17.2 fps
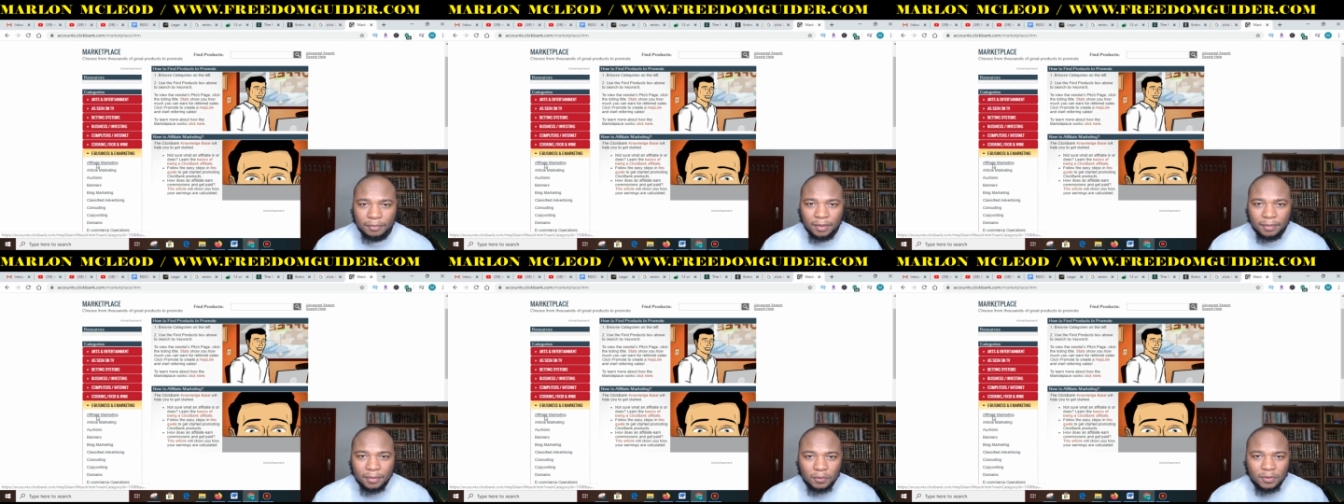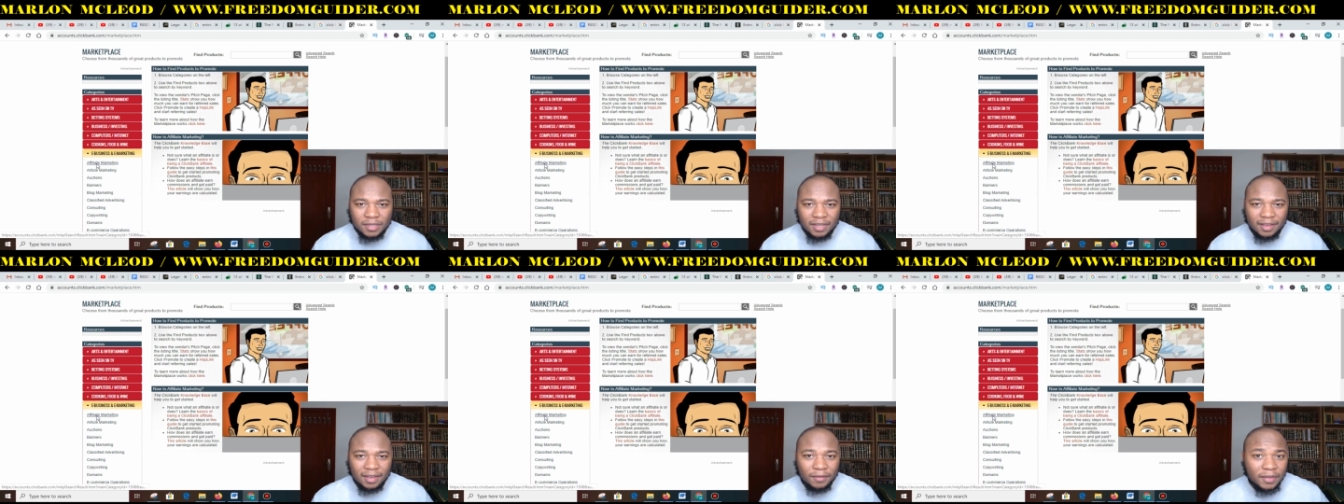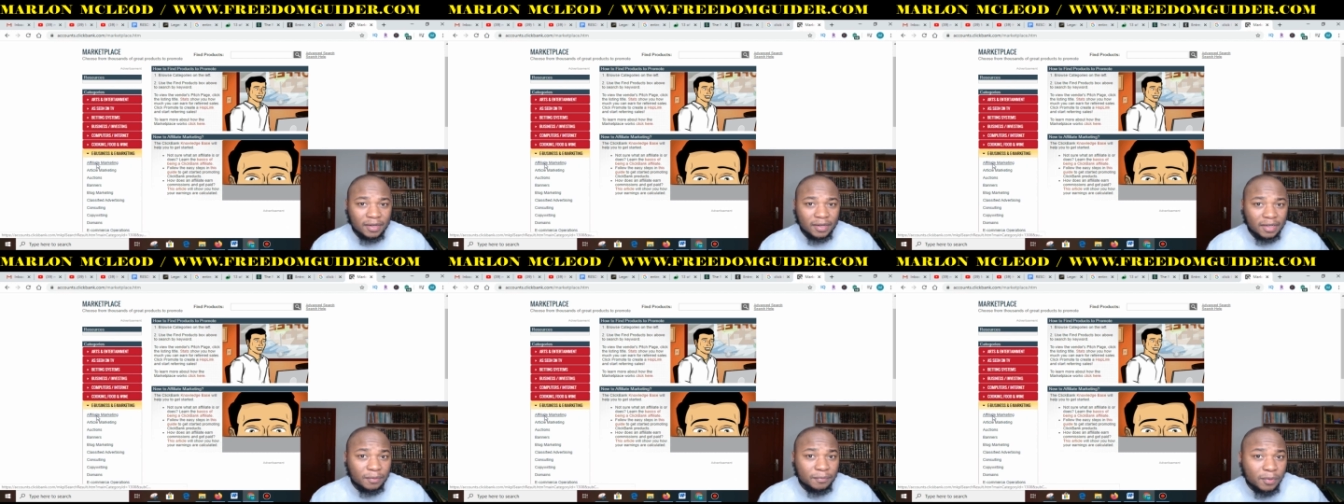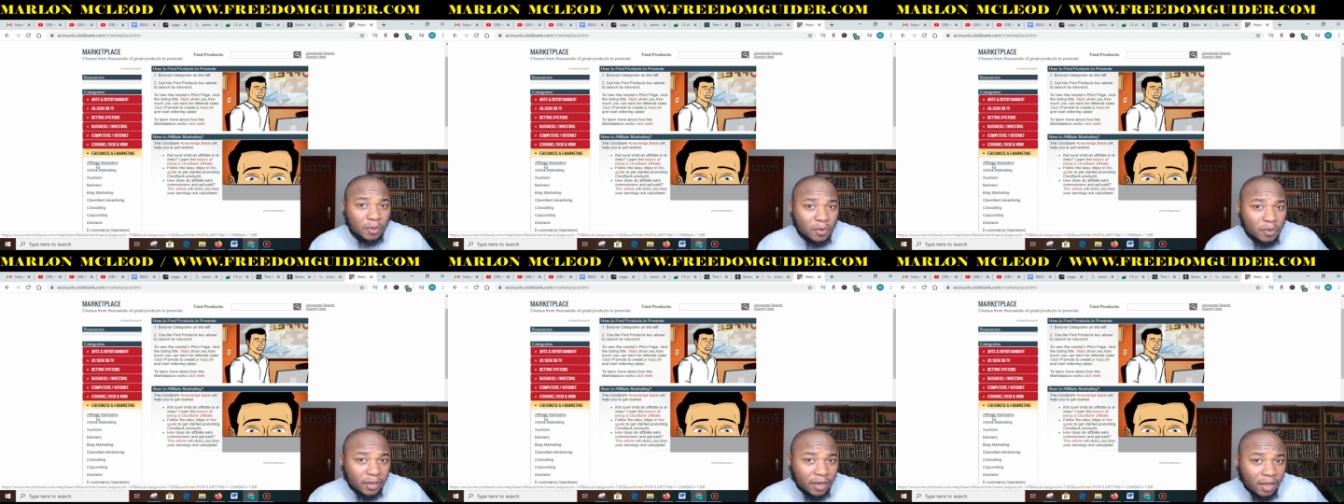promoting affiliate
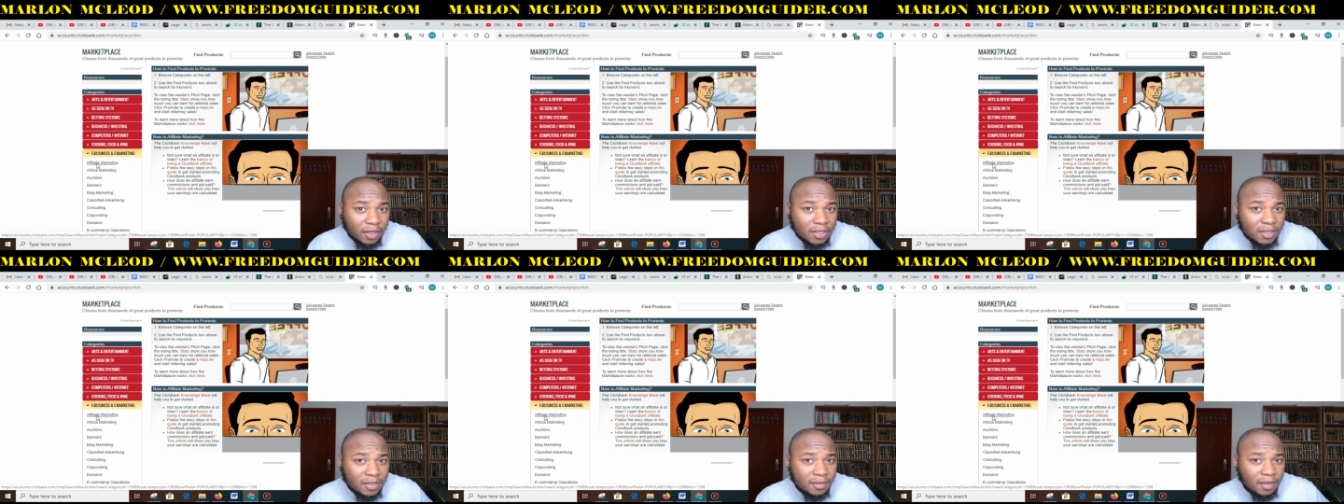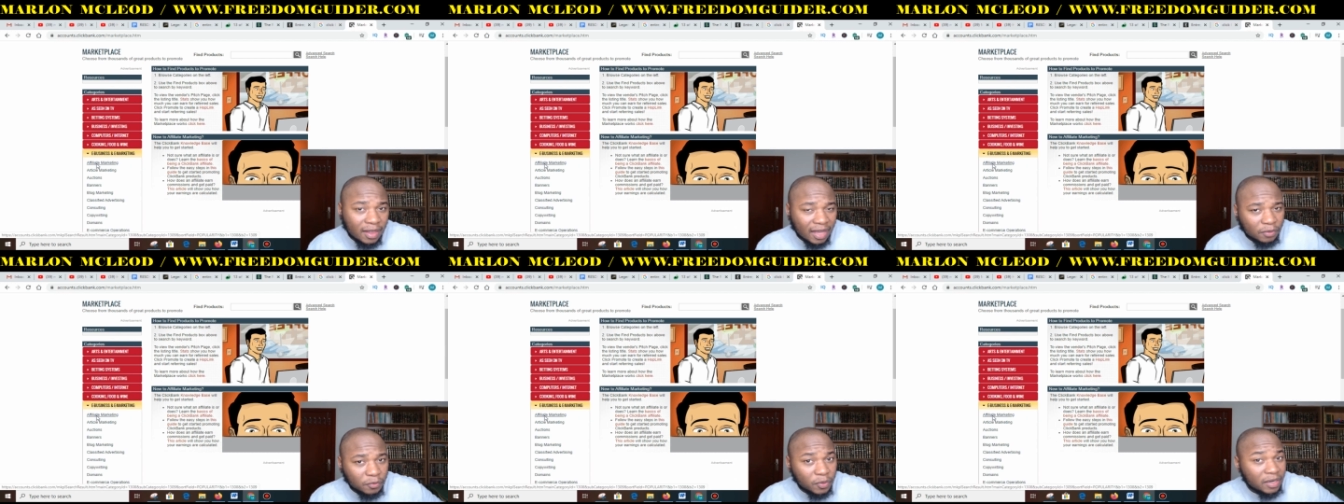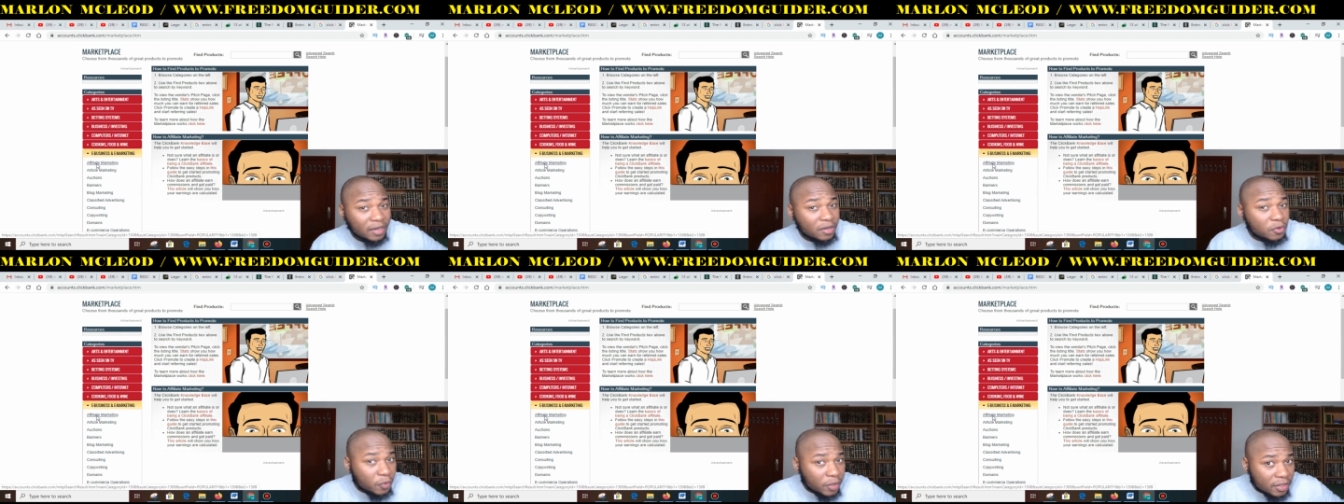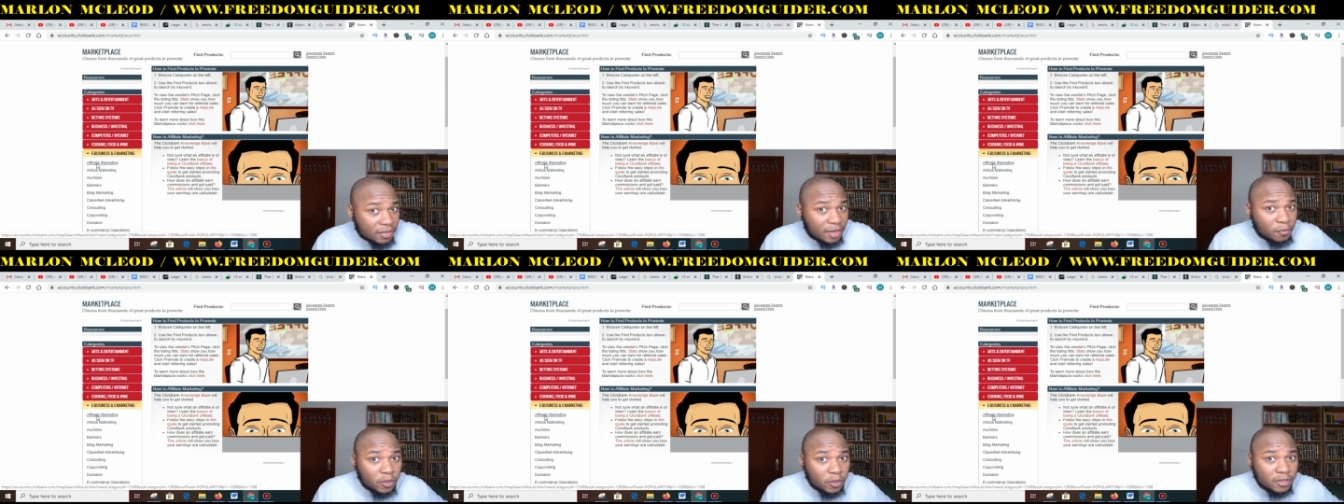products that will
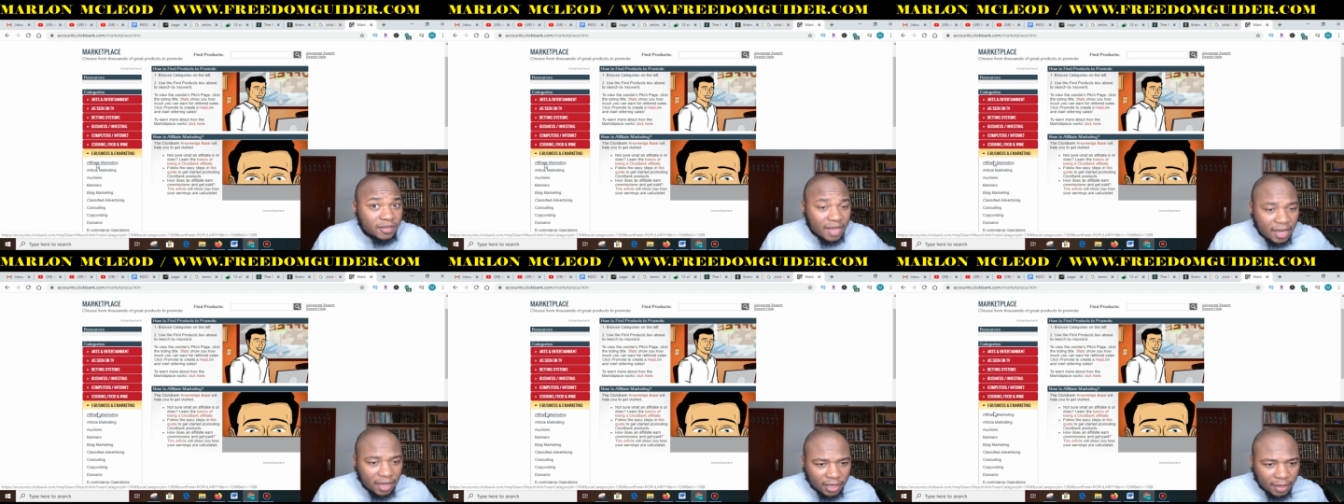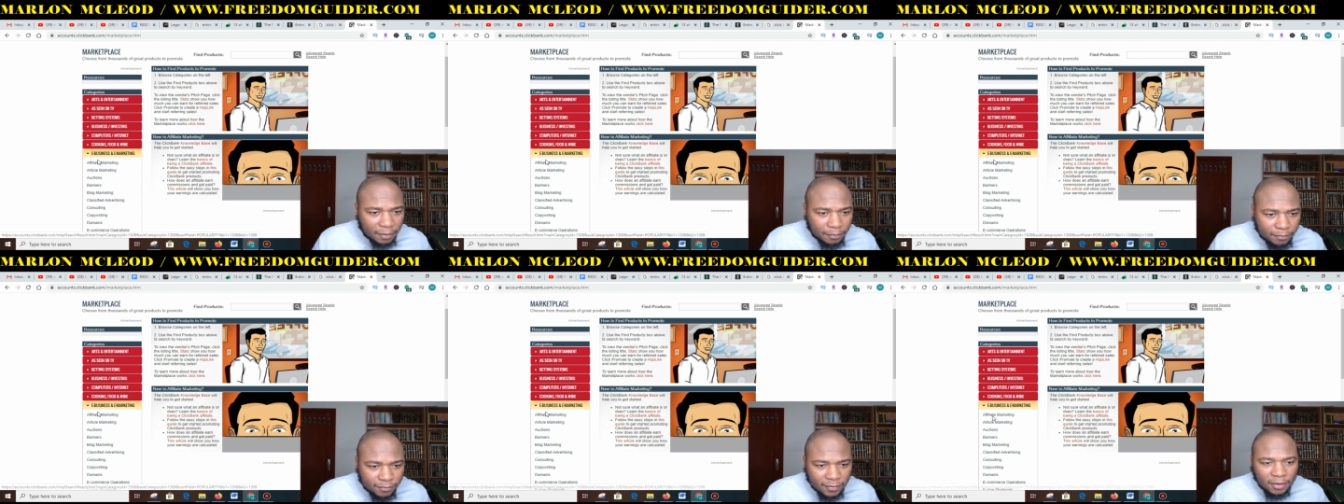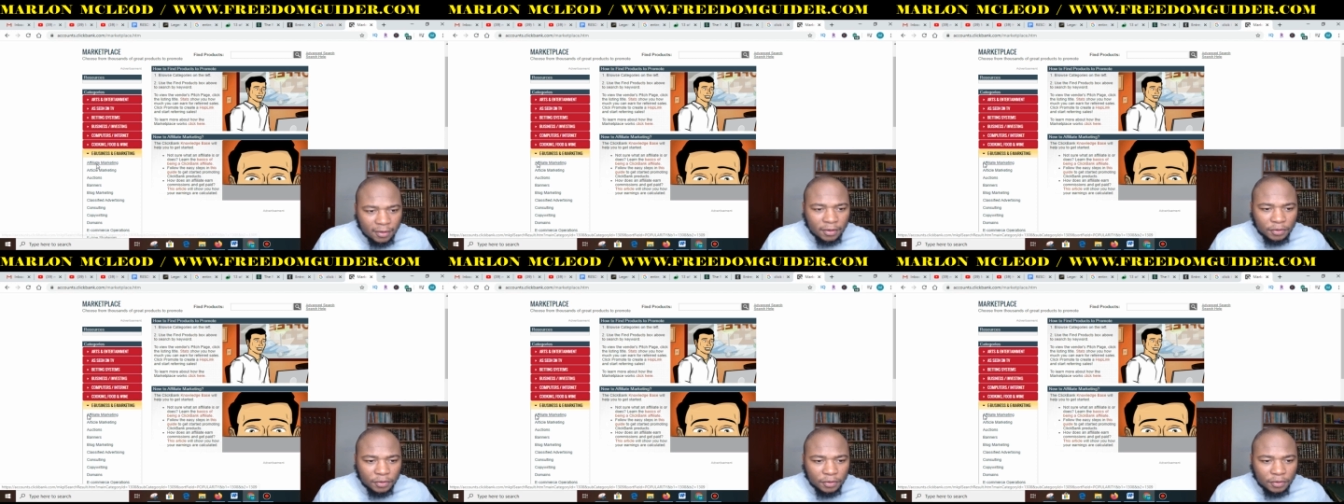increase someone's income.